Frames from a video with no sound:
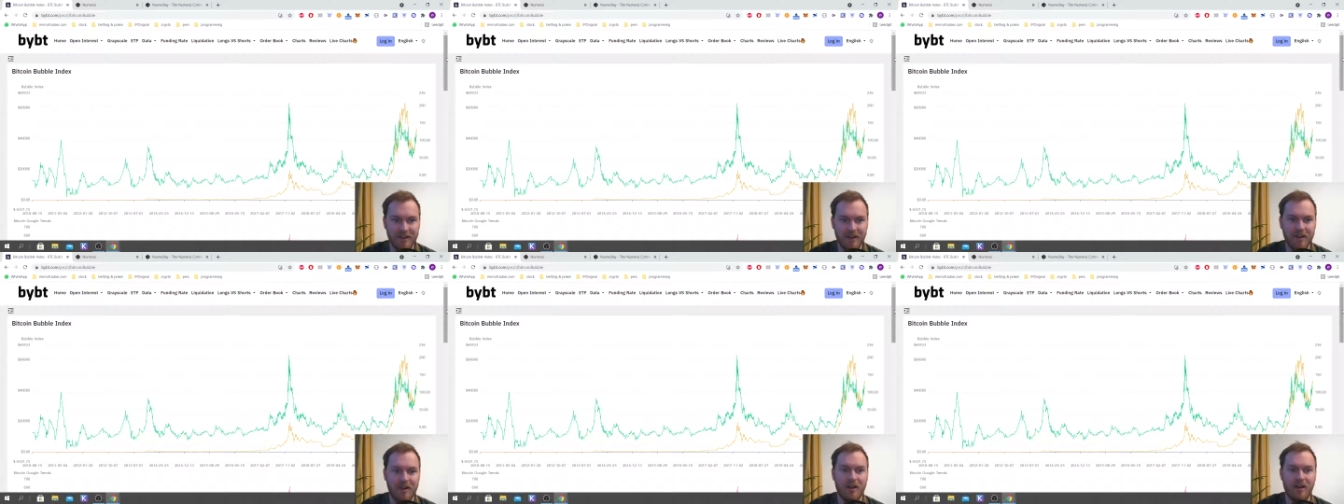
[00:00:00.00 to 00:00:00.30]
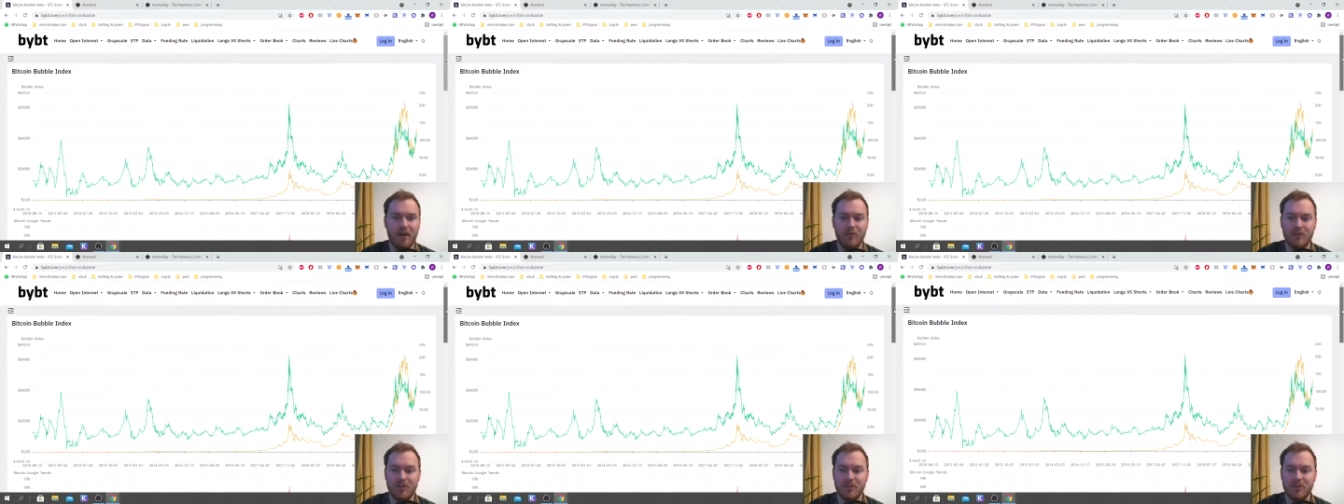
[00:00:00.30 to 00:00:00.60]

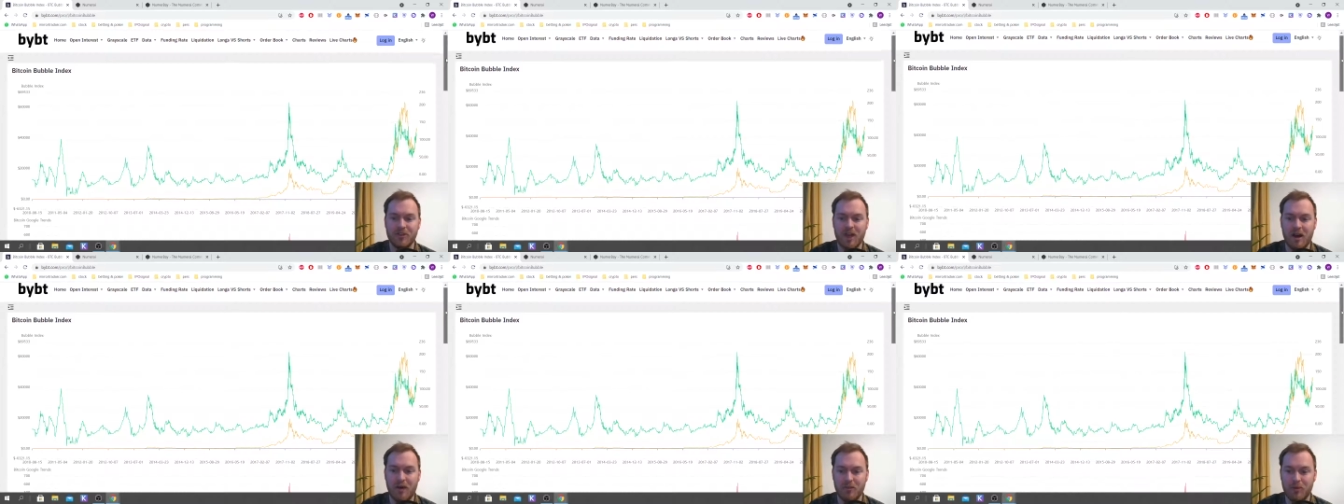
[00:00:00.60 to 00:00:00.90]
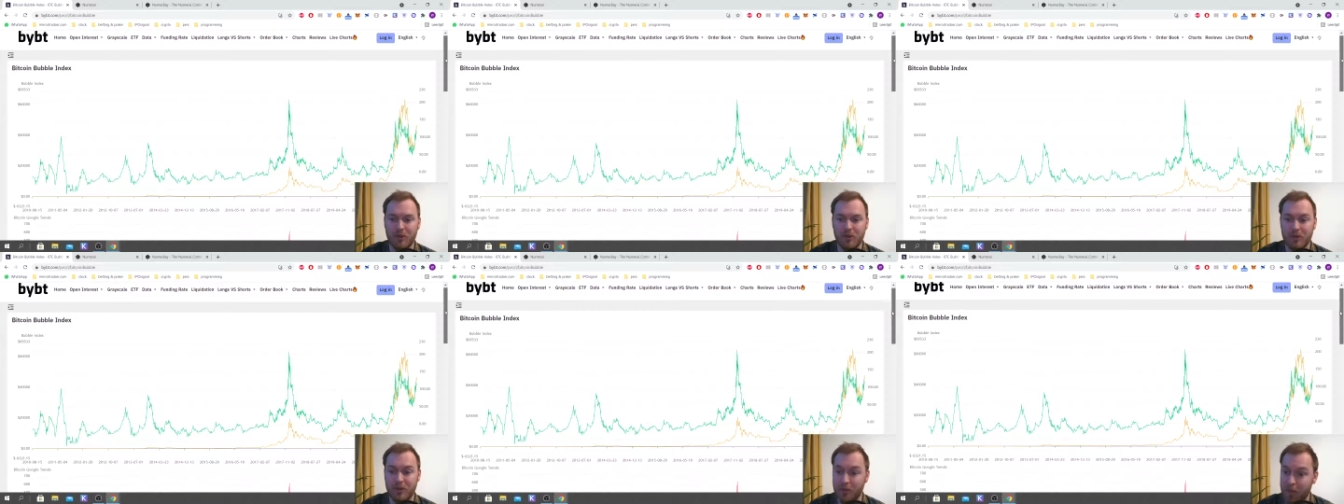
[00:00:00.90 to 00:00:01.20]
For
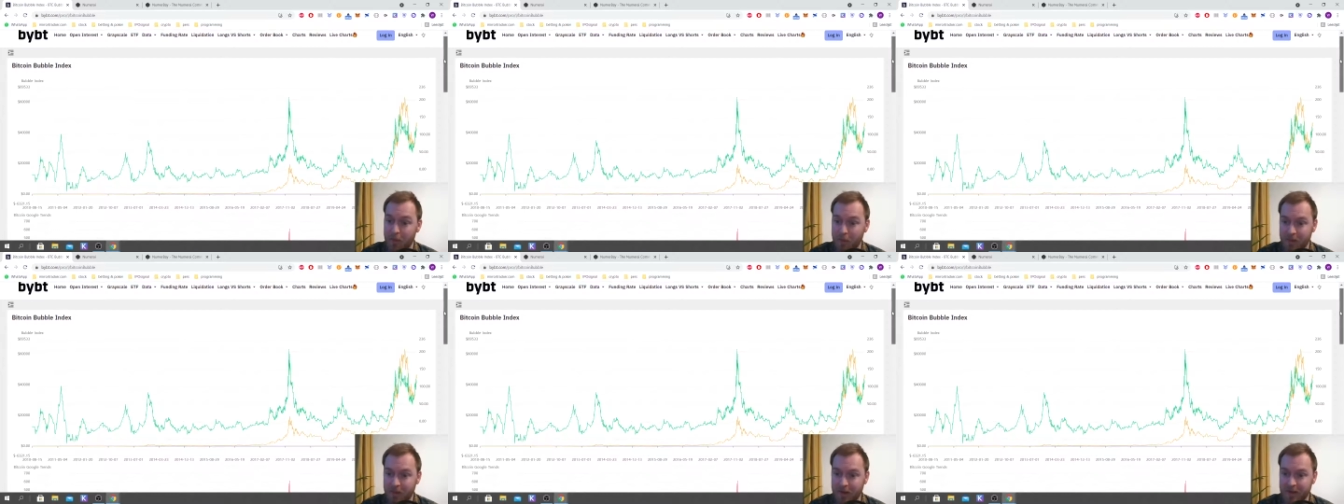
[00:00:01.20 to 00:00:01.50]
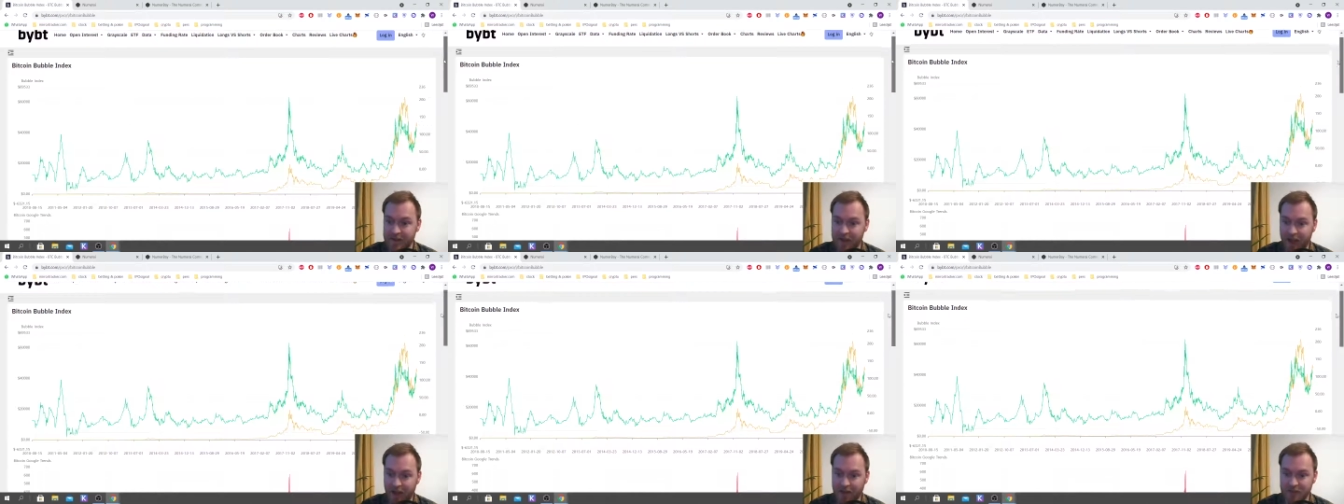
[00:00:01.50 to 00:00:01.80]
example, the bubble
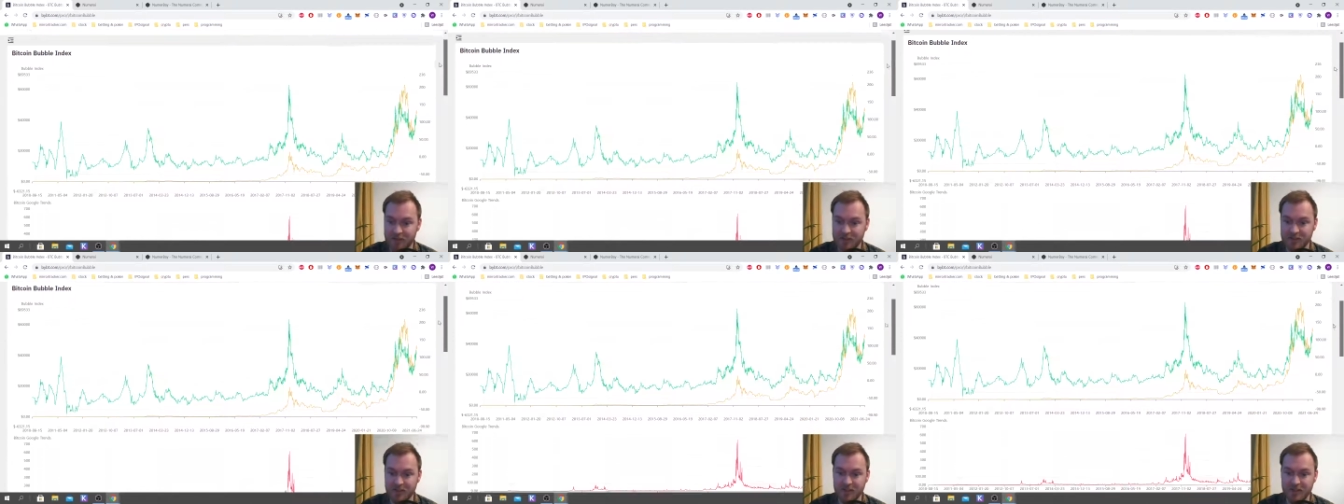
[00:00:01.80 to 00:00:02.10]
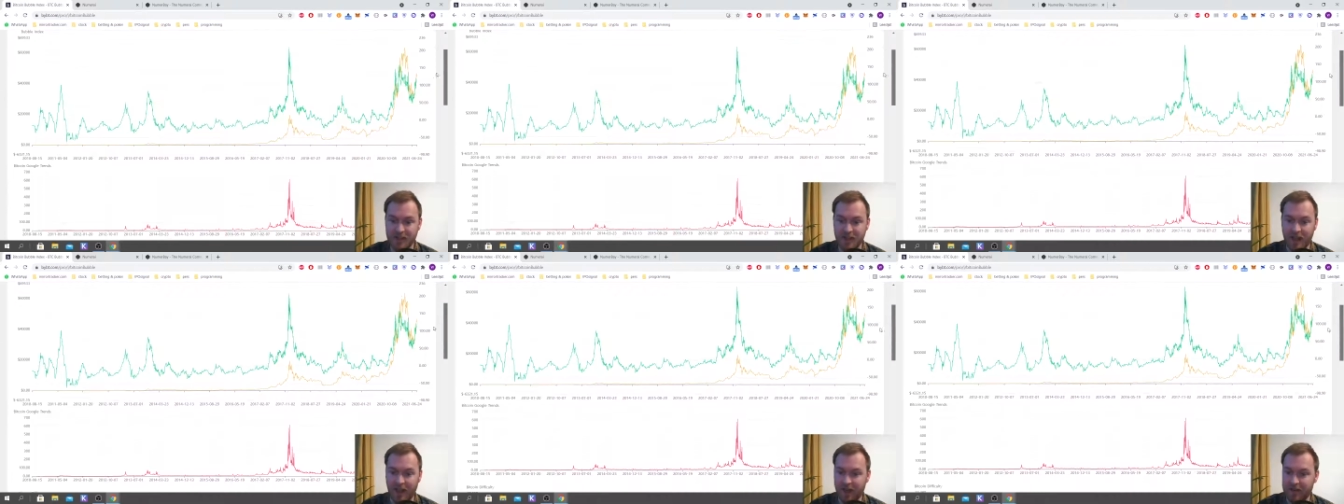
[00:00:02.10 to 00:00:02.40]
index,
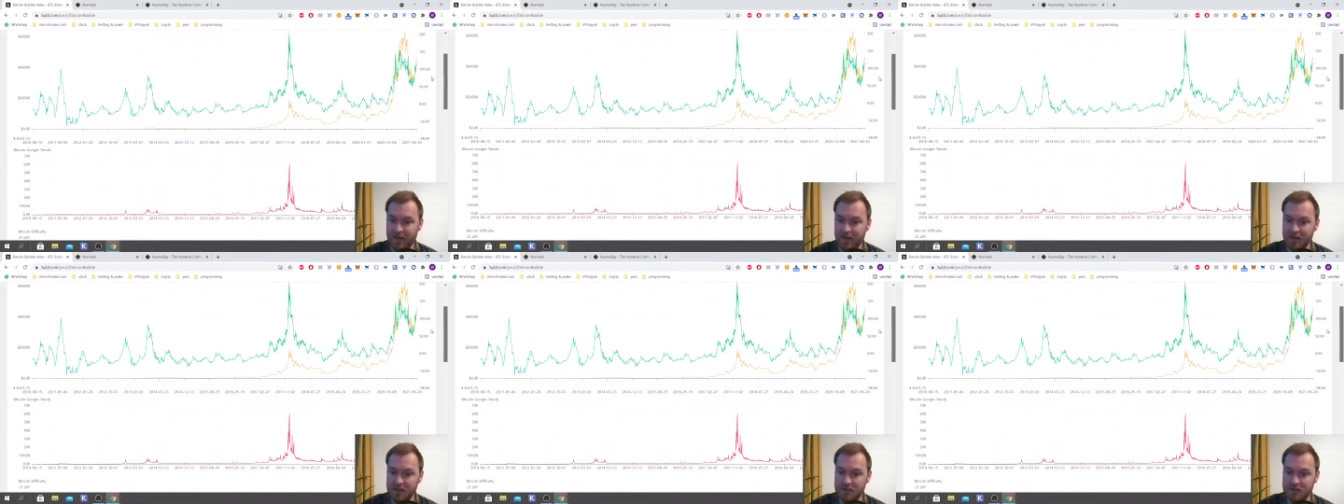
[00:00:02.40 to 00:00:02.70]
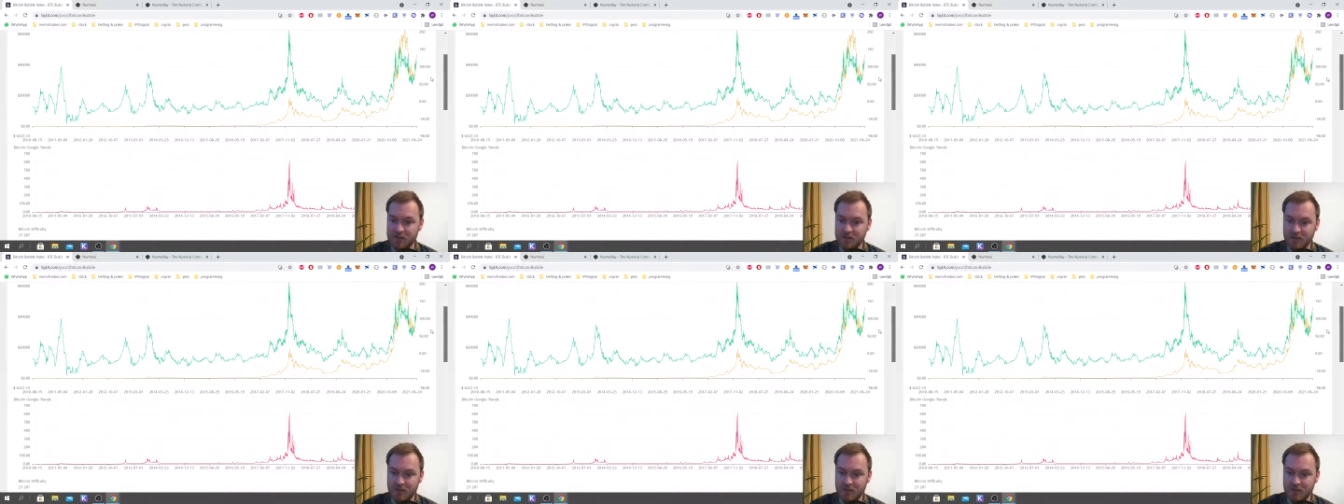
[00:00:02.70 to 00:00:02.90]
and then it's